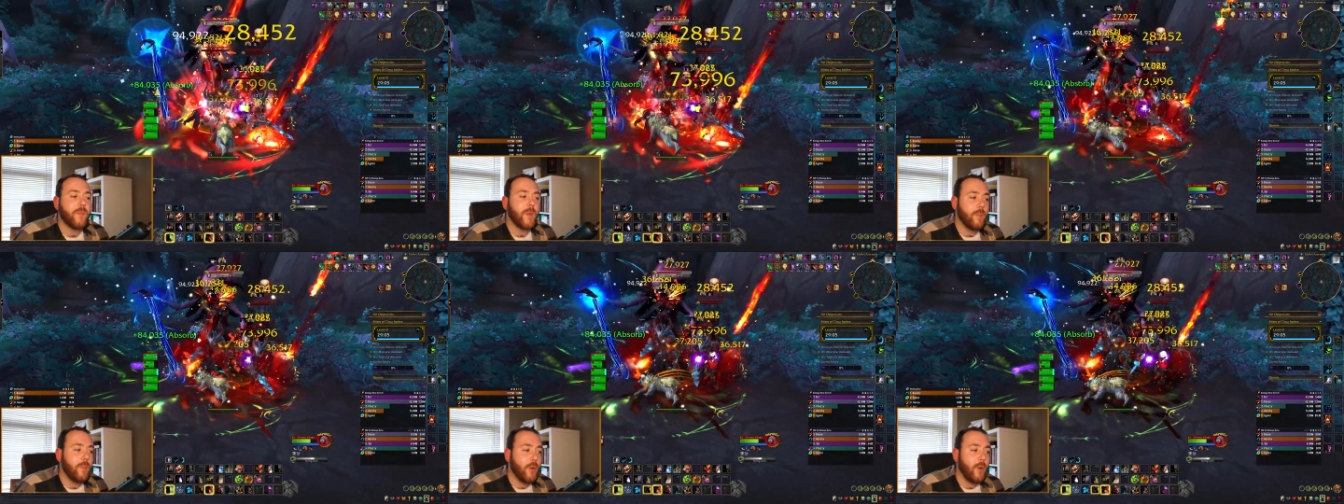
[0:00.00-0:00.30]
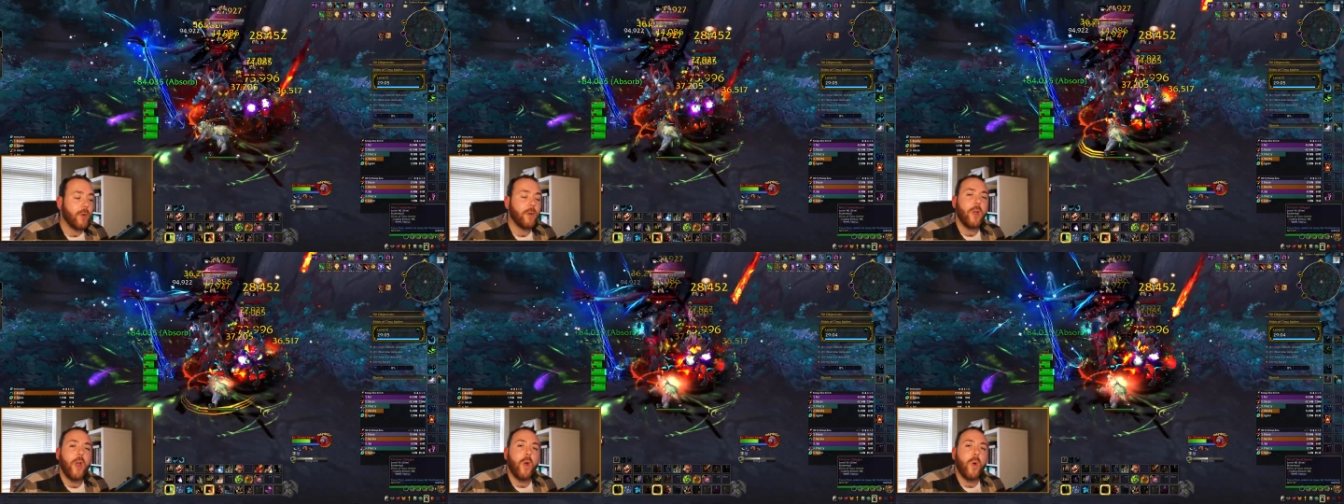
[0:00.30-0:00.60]

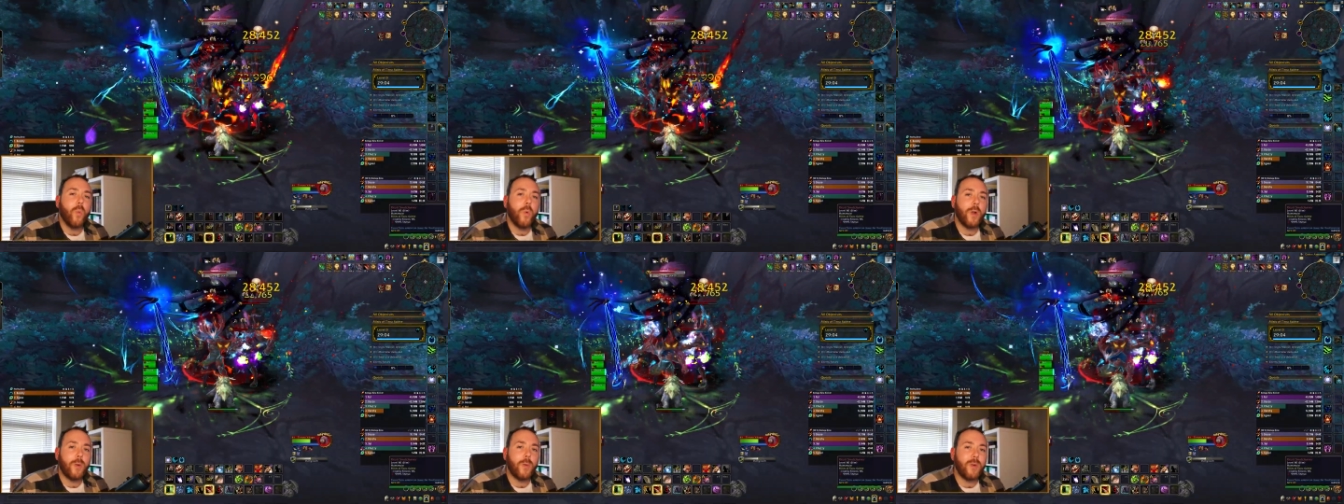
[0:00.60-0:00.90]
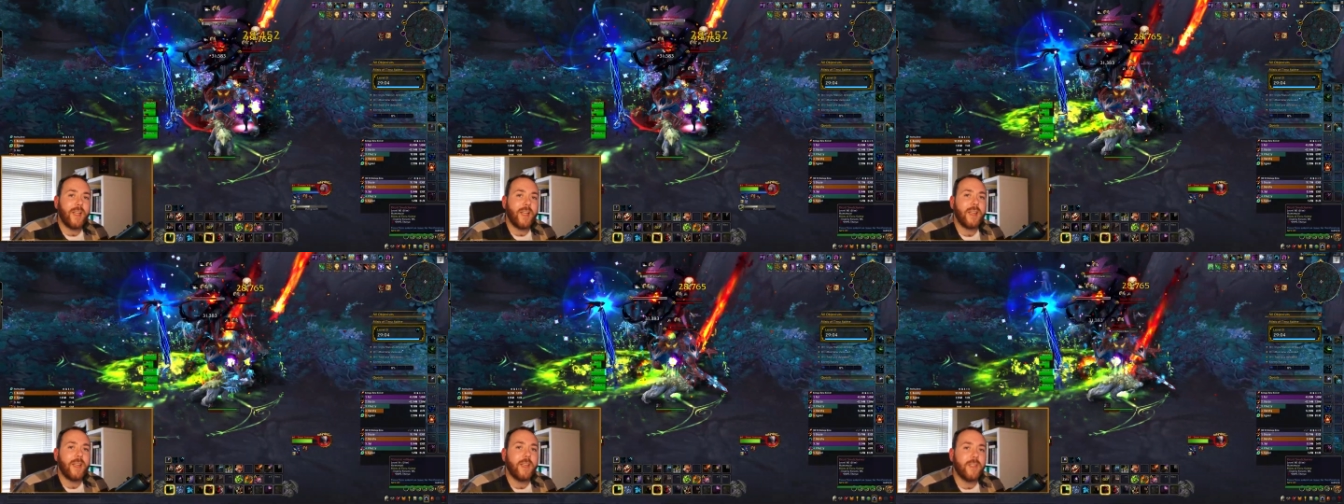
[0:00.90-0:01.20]
But what I would
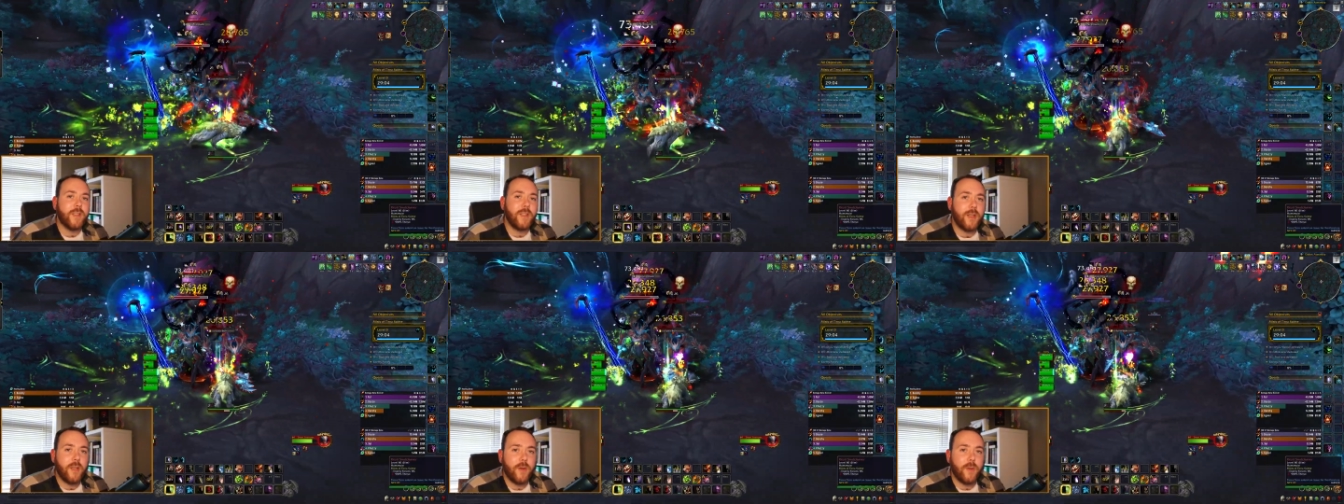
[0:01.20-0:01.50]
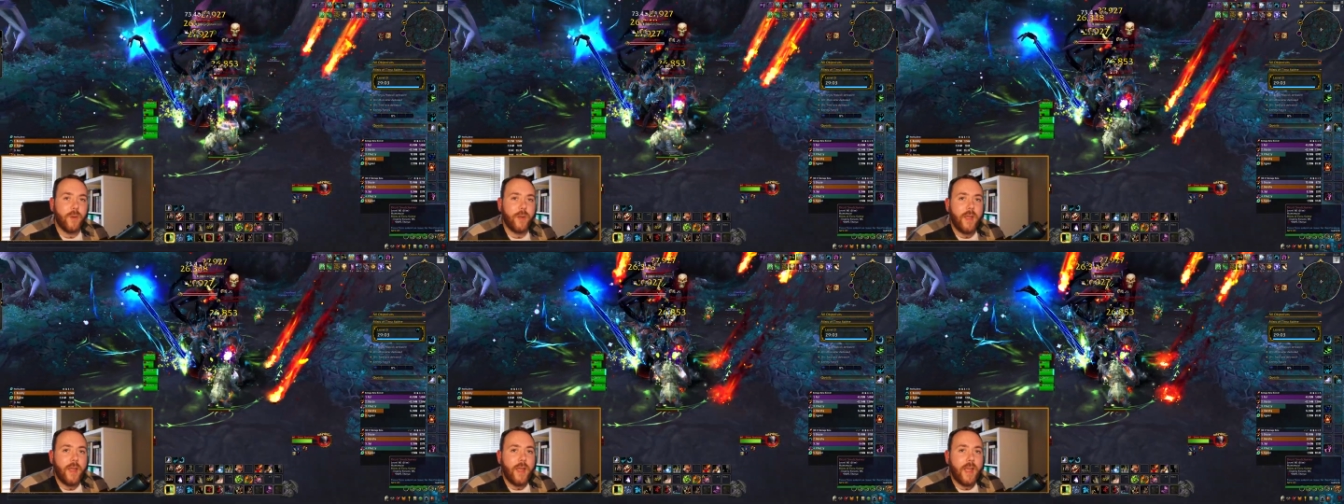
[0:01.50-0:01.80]
like you to do,
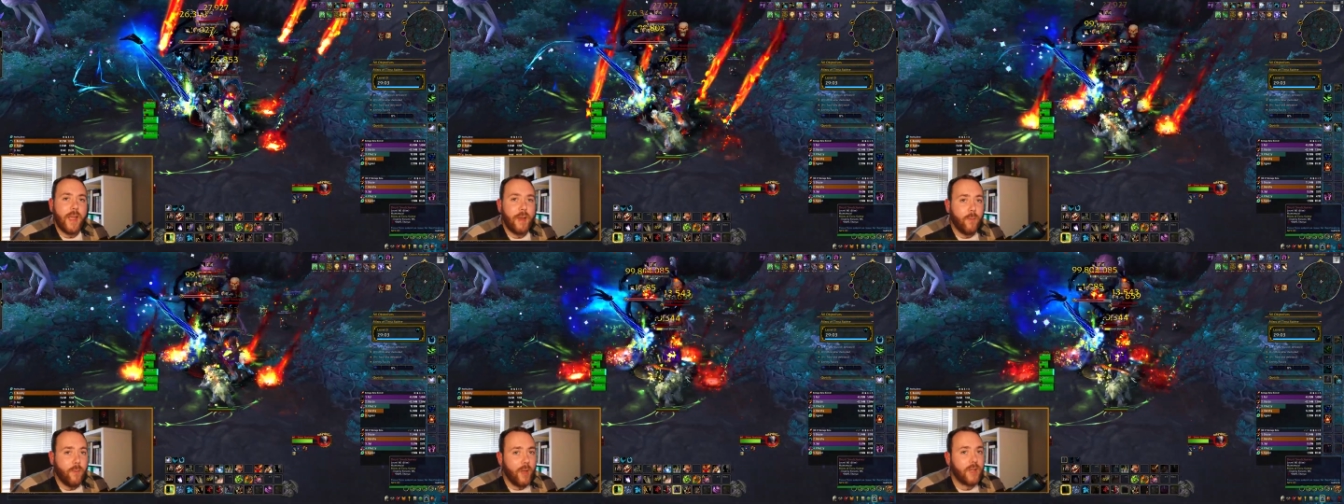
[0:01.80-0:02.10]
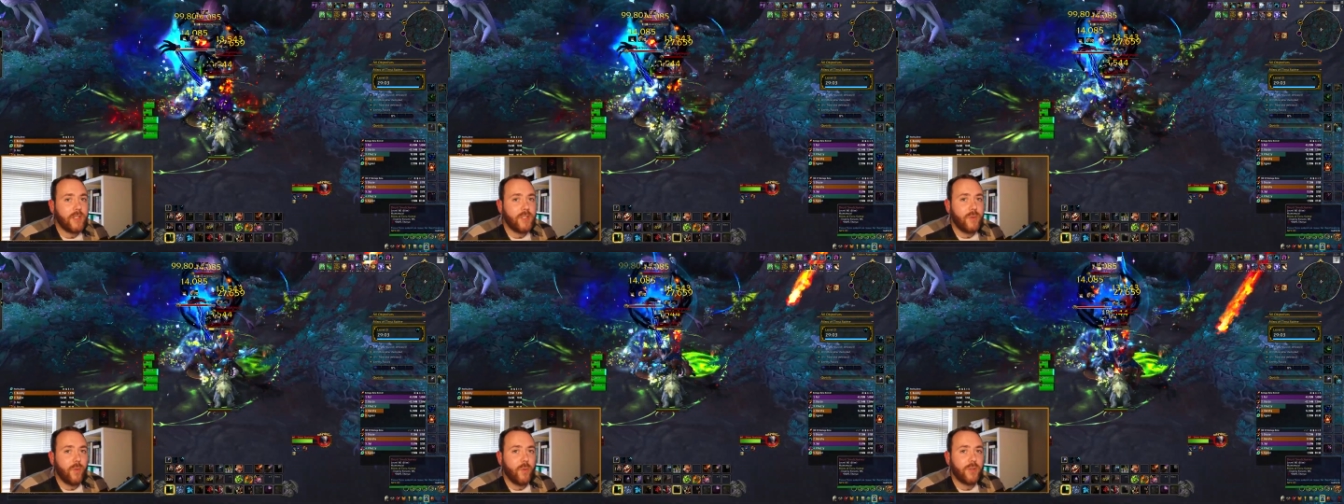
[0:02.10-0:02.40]

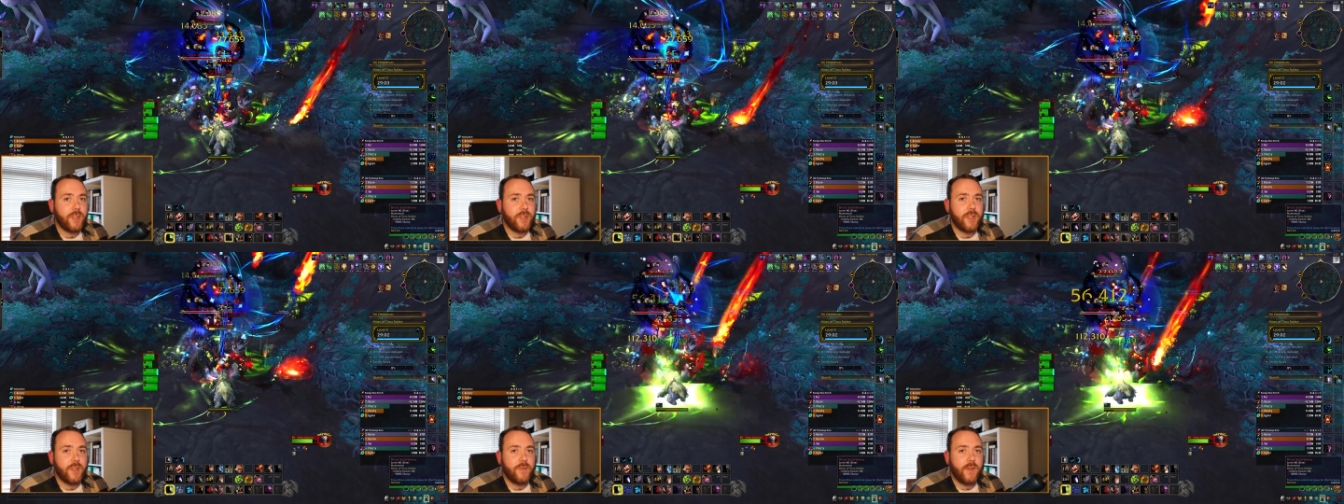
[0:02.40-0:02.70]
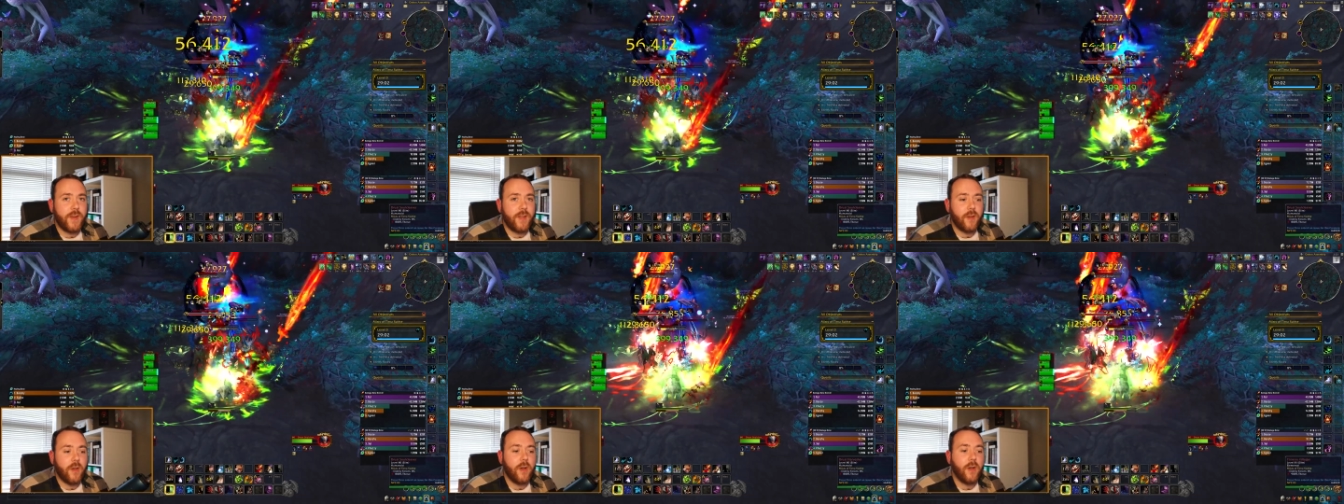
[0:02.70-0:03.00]
whilst you're watching this
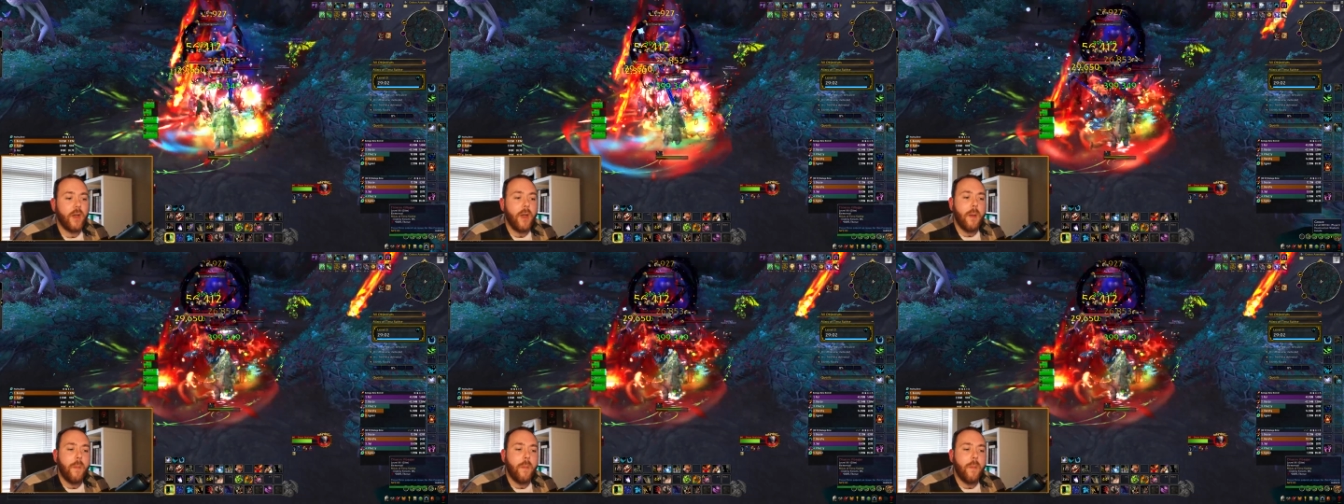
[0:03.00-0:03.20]
video,